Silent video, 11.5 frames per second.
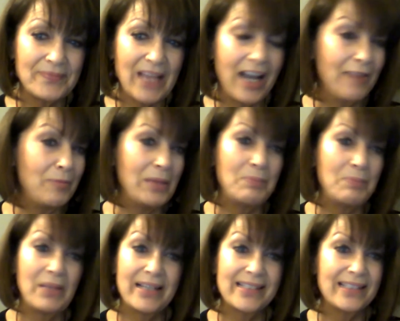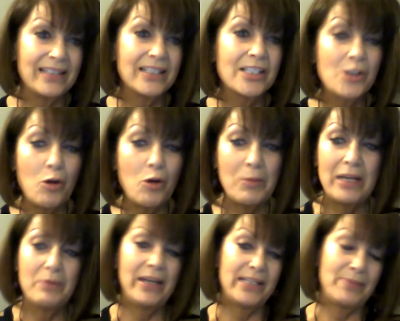I've been blessed in so many
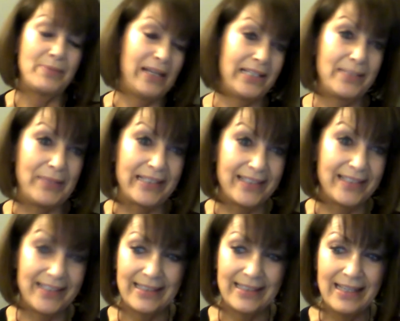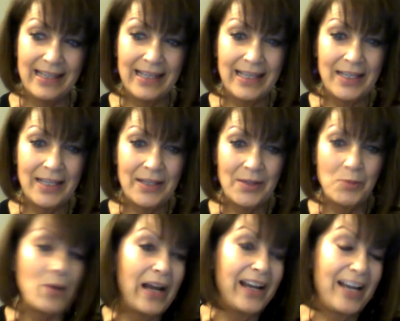ways by this business.
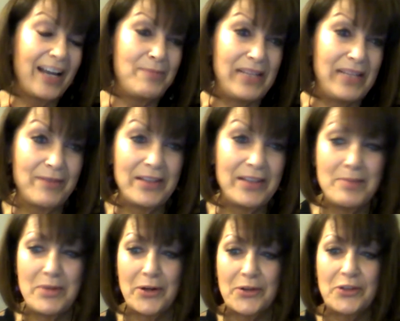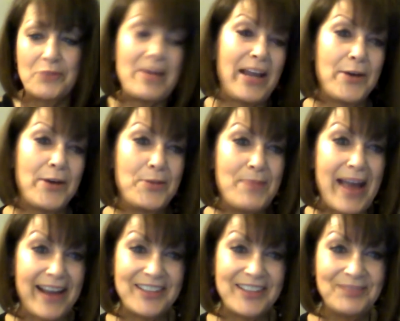One, I've been given the miracle of my health
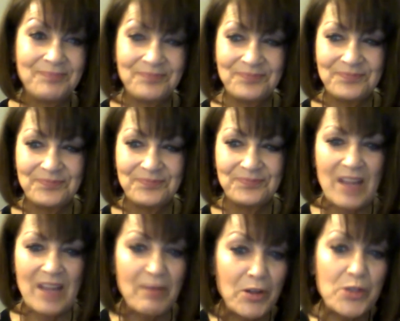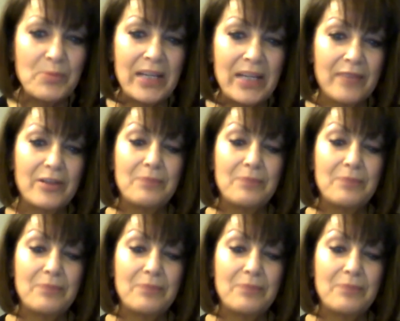back. I've also been